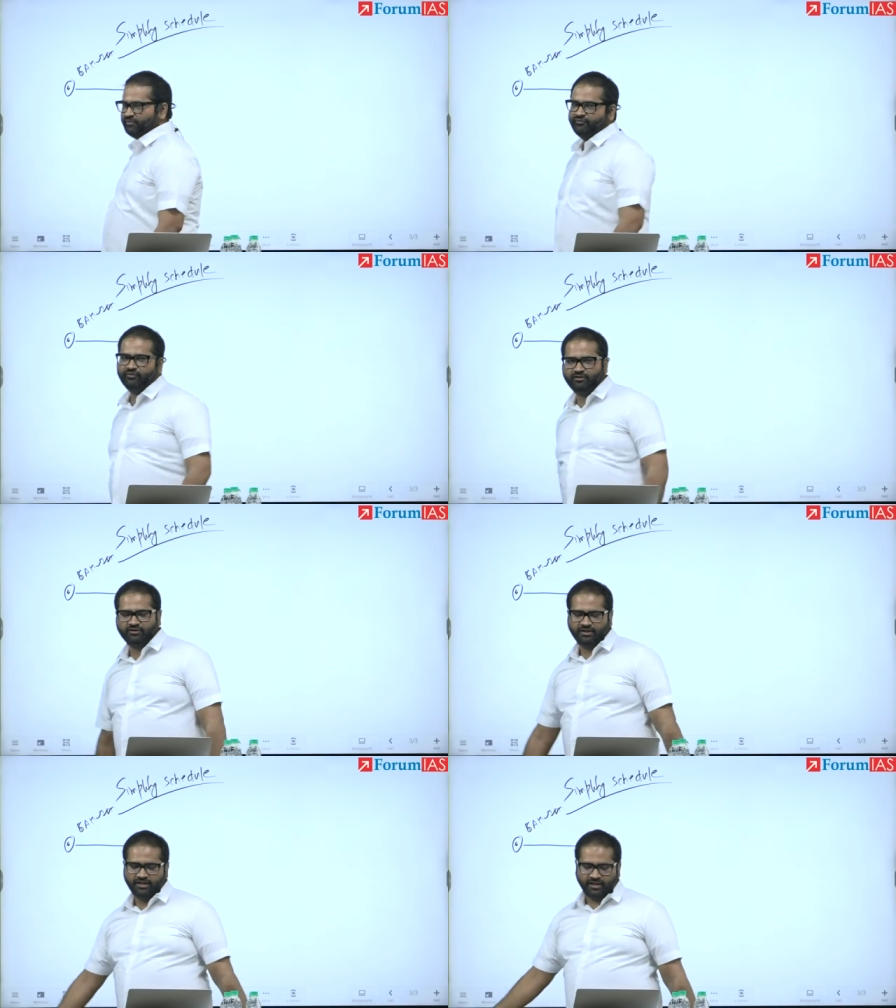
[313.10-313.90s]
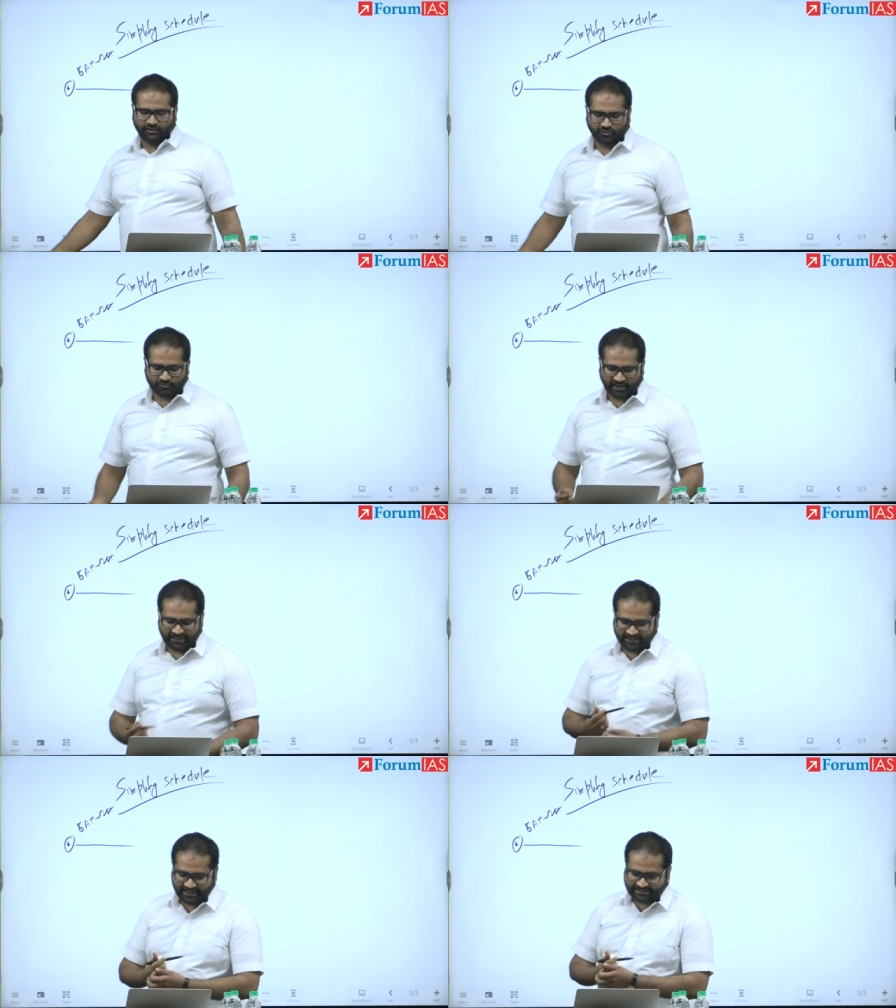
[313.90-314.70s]
before your
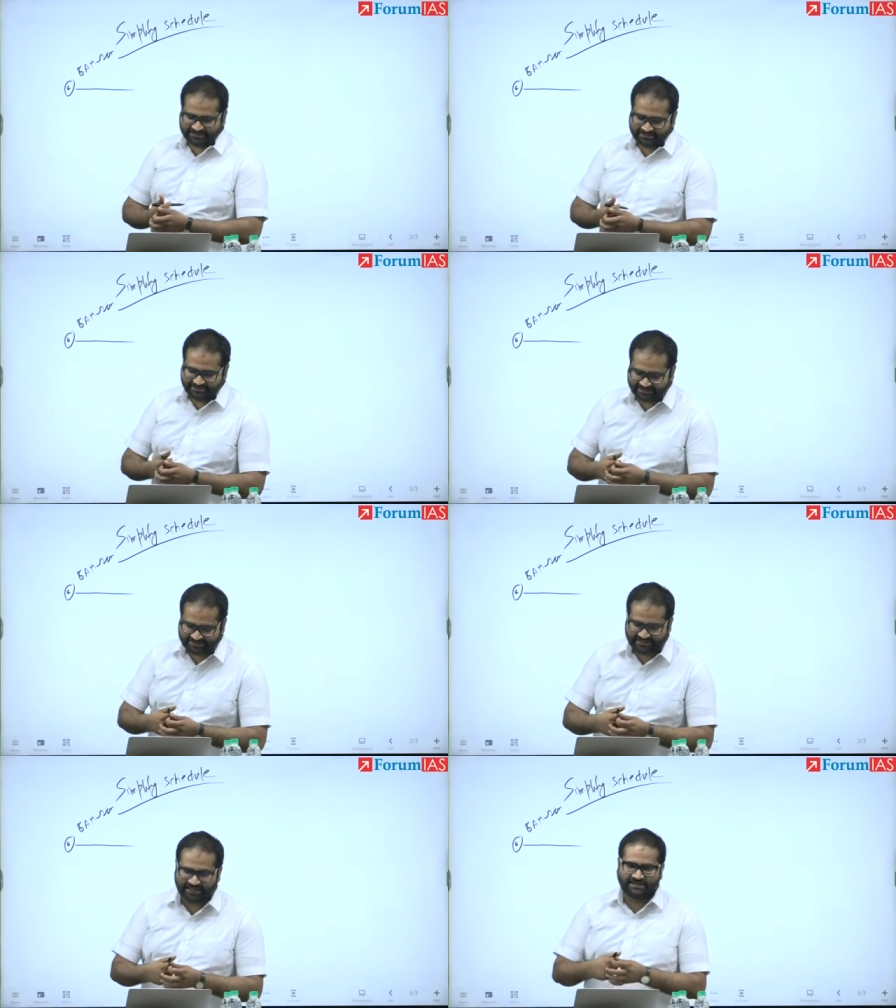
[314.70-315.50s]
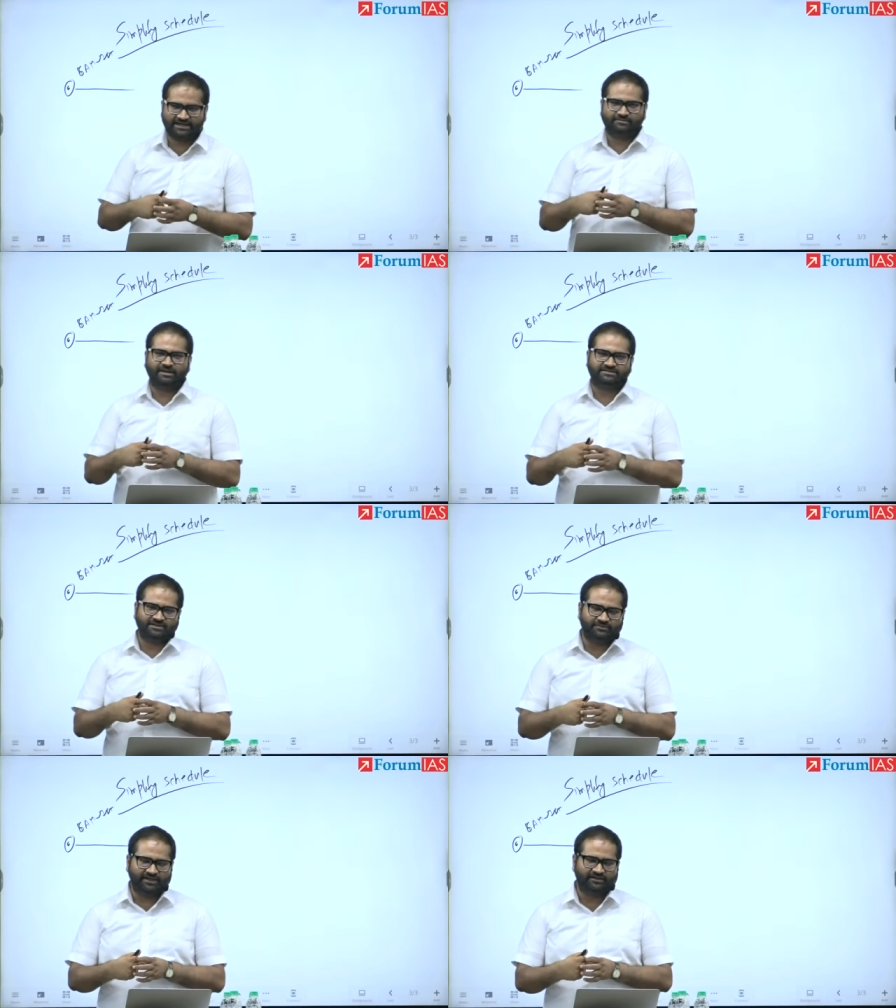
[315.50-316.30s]
mind gets distracted by
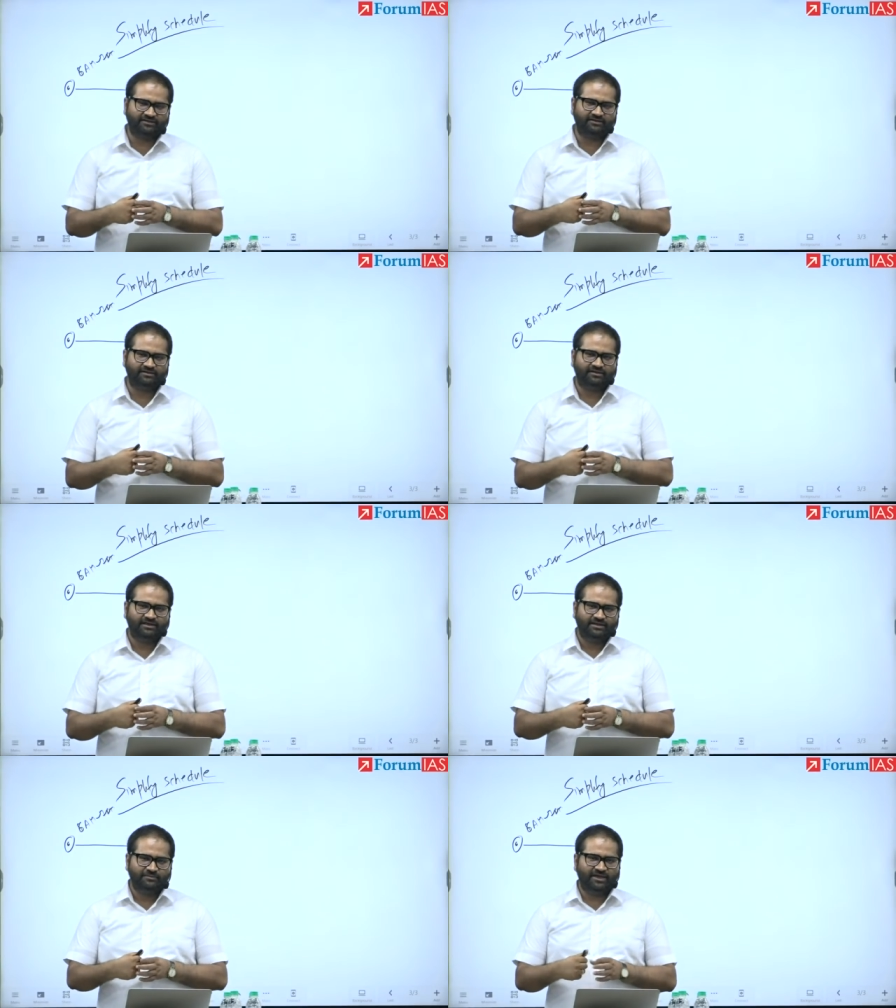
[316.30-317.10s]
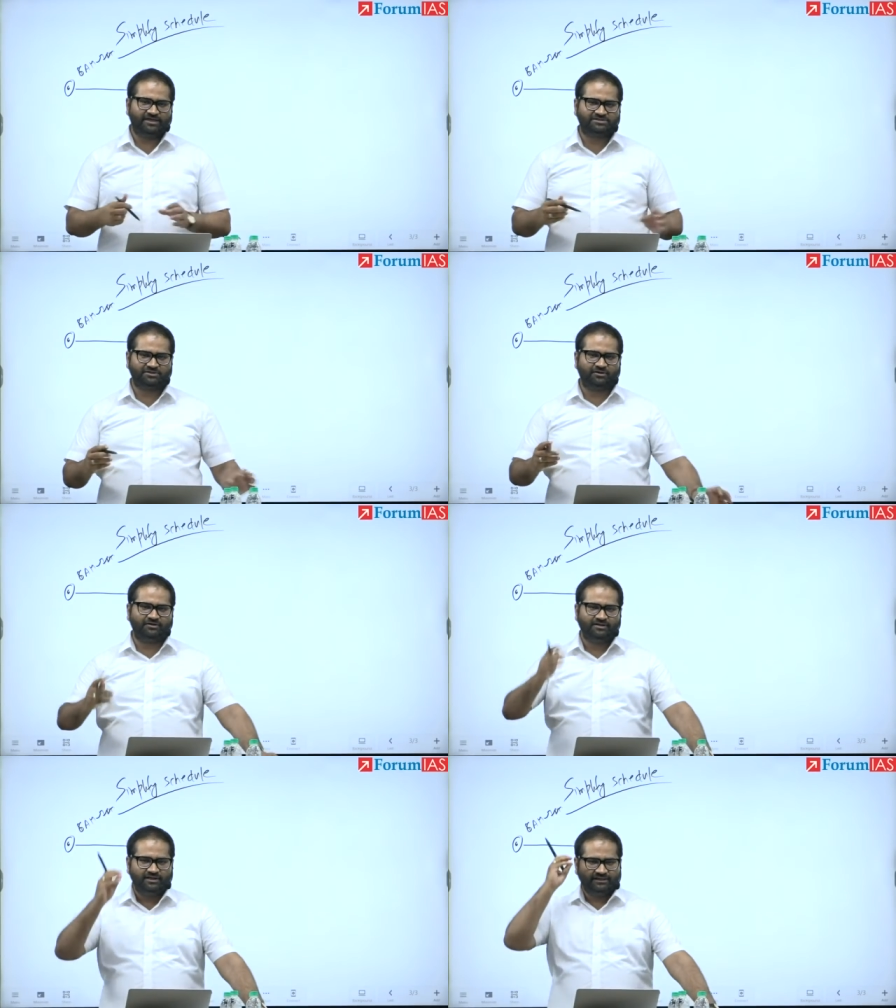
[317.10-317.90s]
something, make
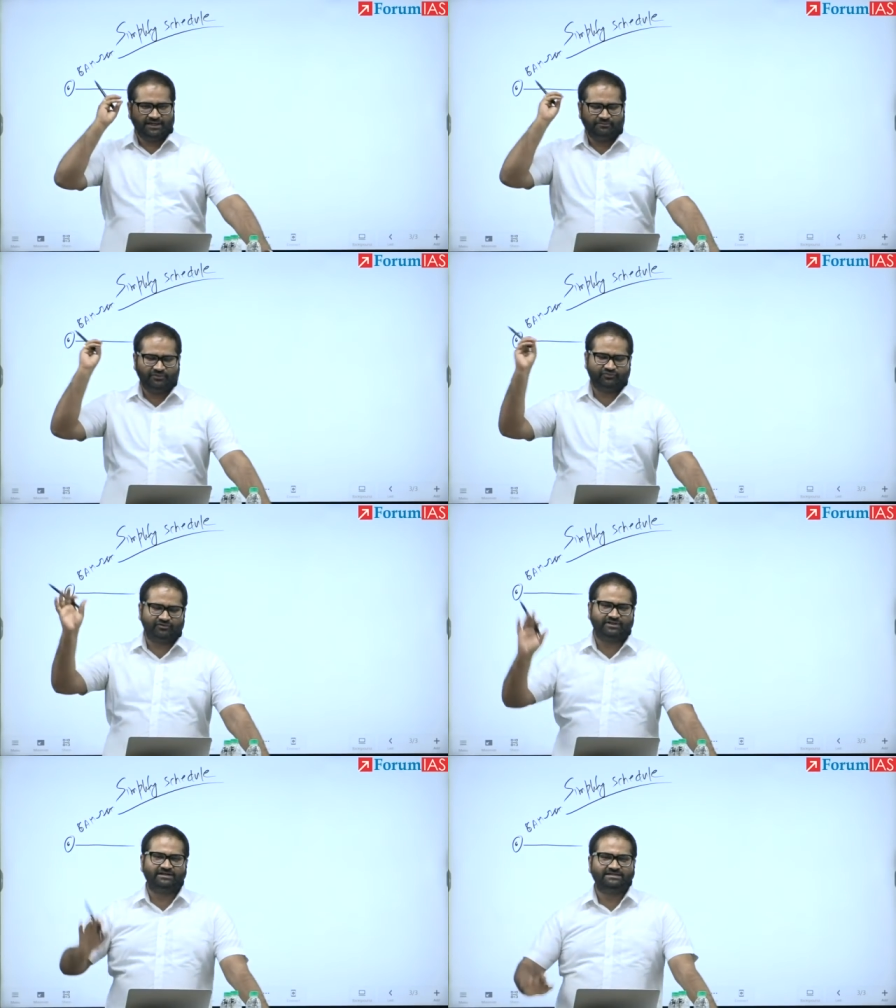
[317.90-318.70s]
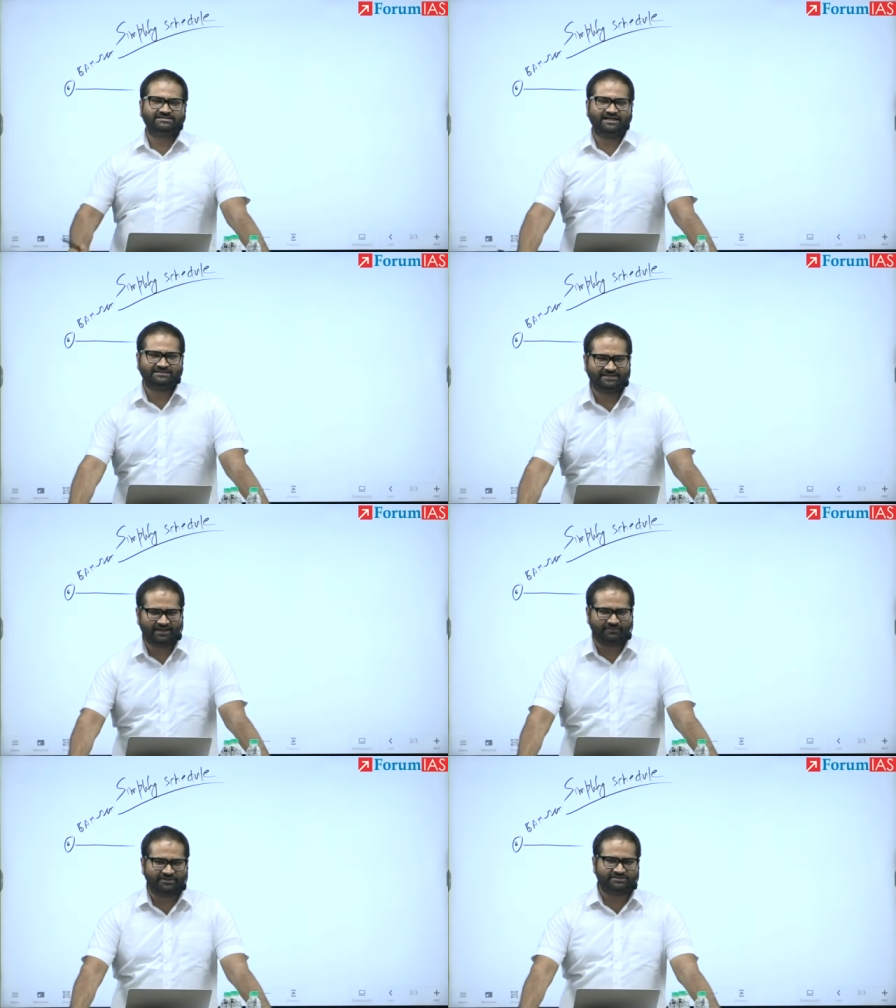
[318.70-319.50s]
sure that before that distraction
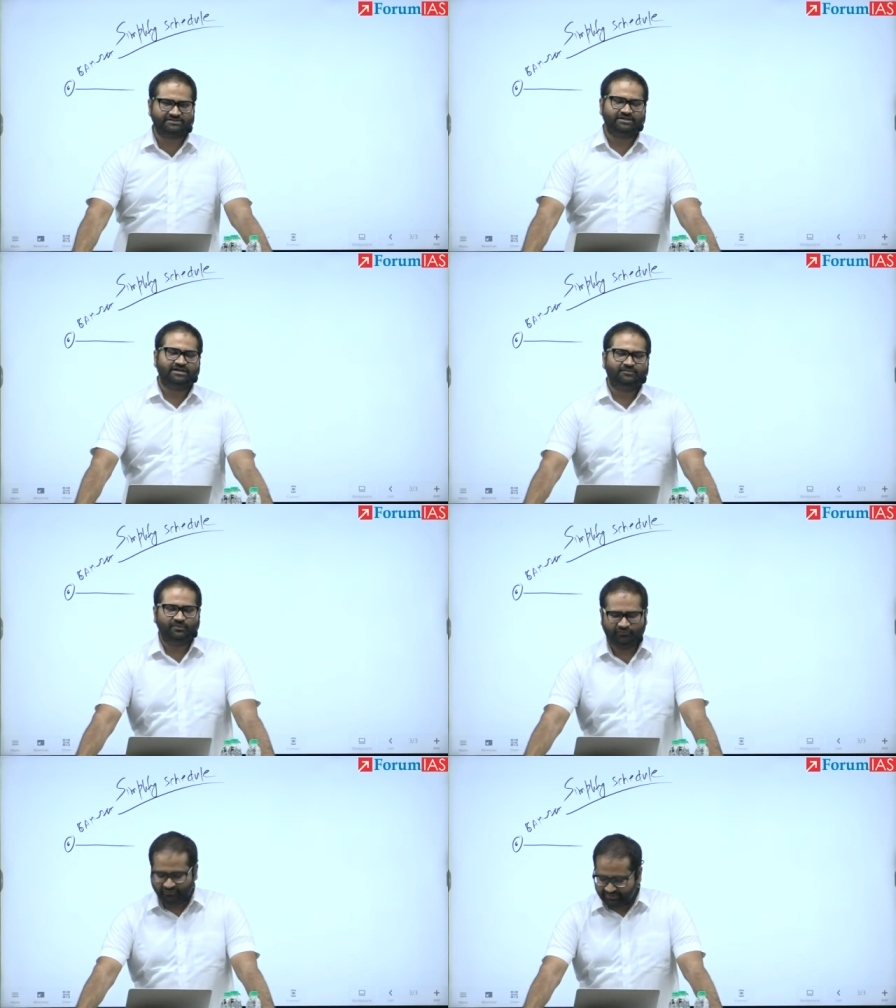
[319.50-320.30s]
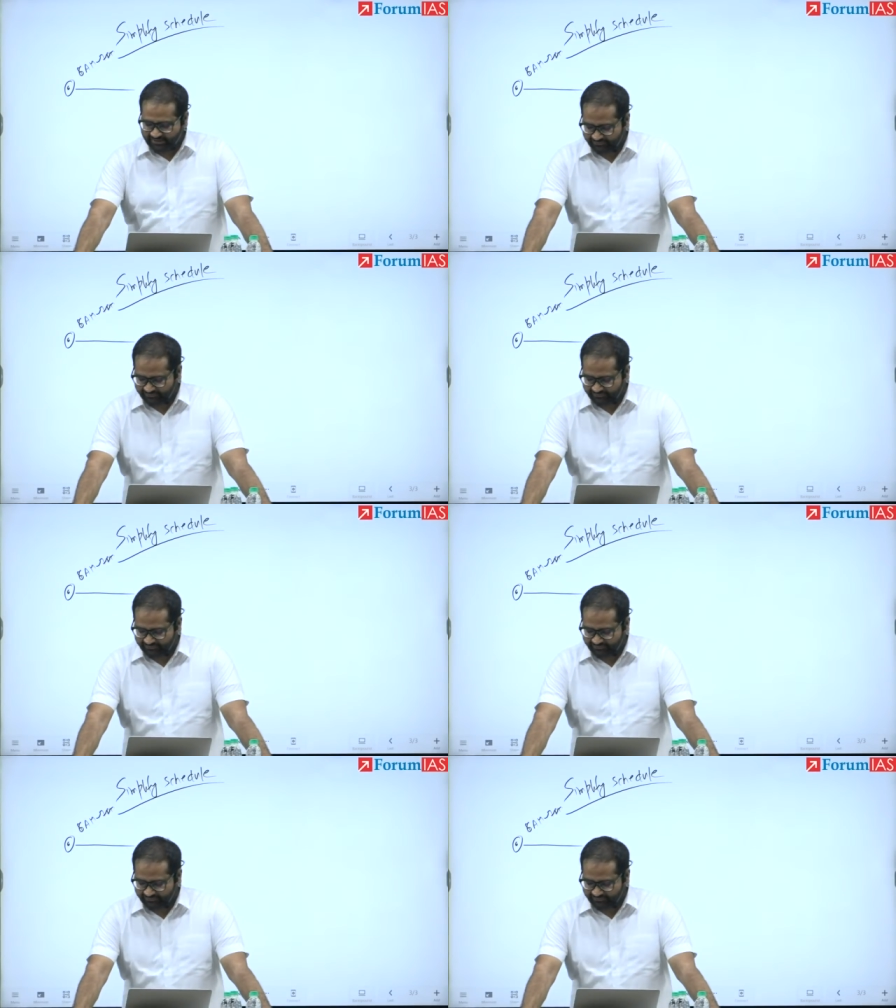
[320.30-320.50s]
happens, before that